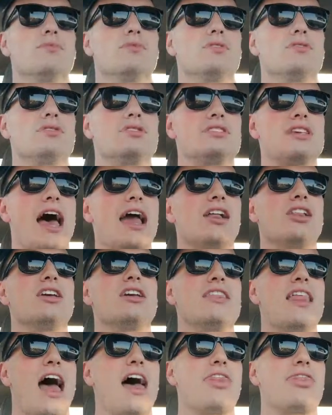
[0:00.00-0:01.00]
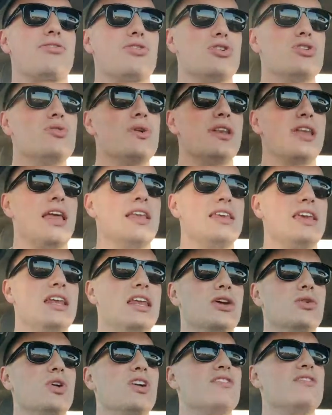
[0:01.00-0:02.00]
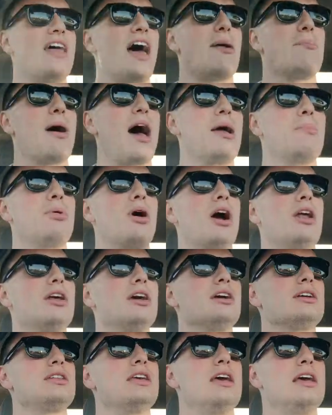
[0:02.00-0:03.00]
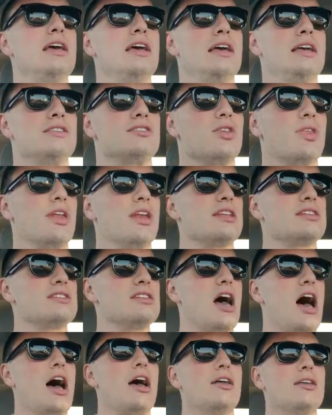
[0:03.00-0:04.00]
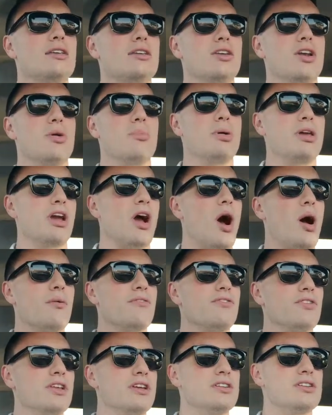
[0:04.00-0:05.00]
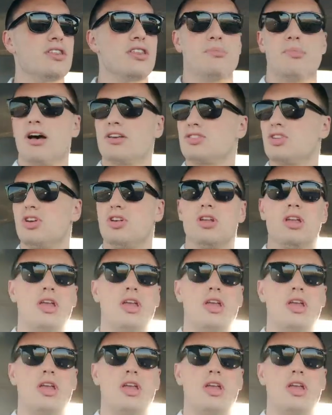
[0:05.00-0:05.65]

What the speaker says: cycling that through and getting rid of that byproduct so that it's not being harmful into the muscle.